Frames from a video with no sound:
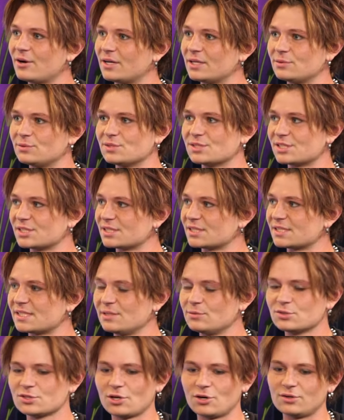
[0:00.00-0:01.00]
and it
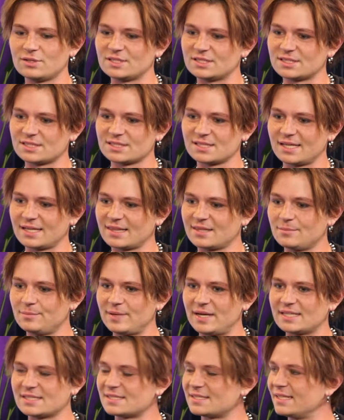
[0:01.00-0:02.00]
was always just like the
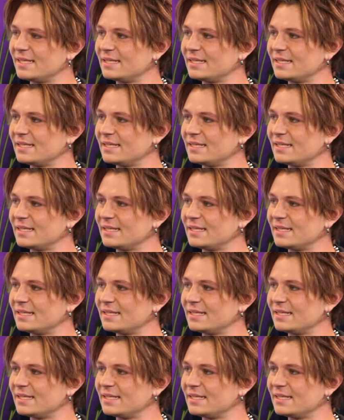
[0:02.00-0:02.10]
best